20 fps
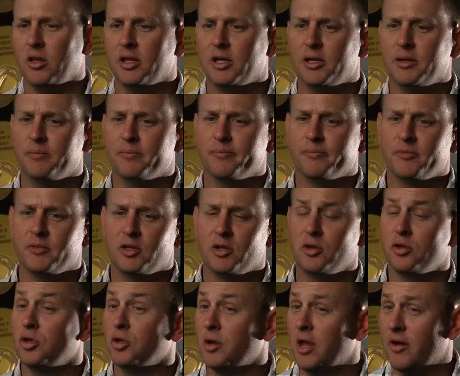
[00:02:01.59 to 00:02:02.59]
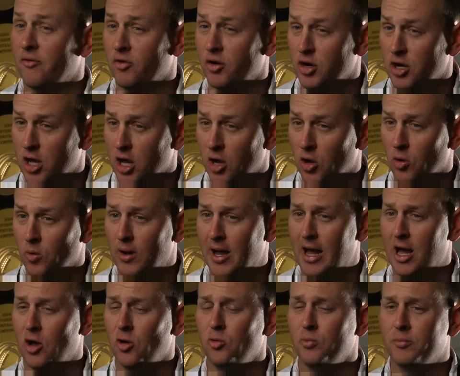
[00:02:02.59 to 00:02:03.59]
Um, you know, you never know.
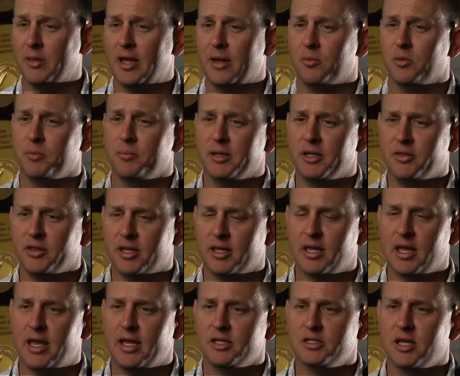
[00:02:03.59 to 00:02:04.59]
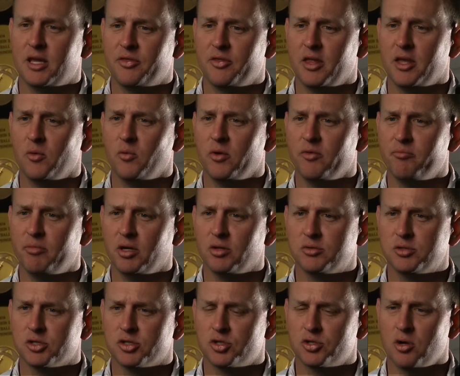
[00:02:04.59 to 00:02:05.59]
I hope that would be the case. I think we
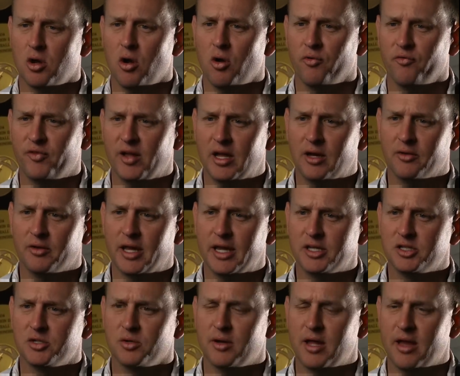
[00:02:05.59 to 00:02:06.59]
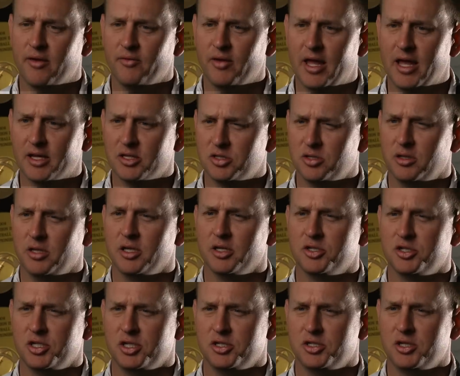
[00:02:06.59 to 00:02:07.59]
built a strong foundation, have excellent
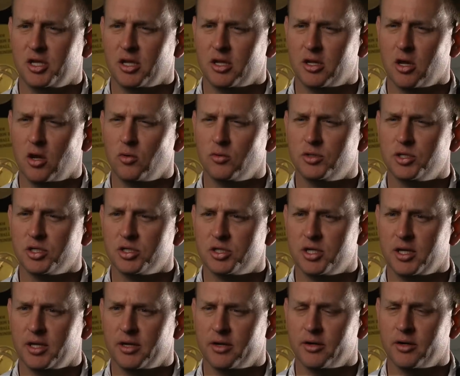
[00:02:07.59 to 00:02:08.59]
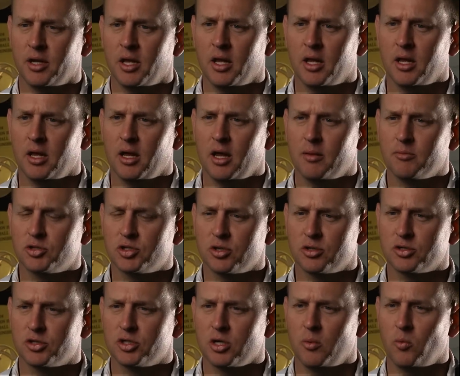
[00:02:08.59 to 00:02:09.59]
assistant coaches here. I'm
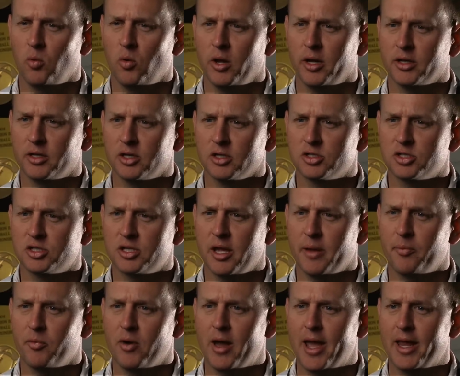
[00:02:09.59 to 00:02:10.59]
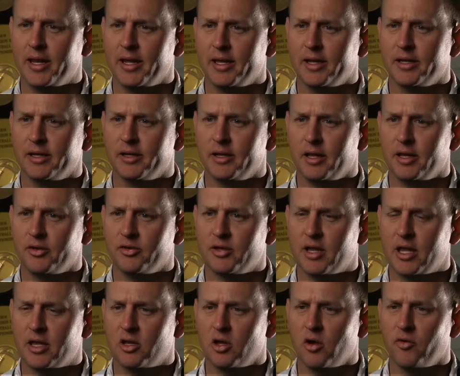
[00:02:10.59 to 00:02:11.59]
sure someone could step right in and, and
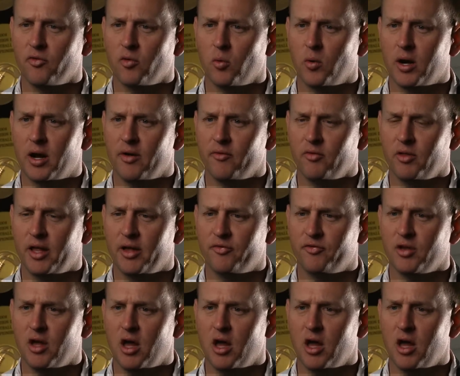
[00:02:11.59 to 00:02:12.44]
take over where I've left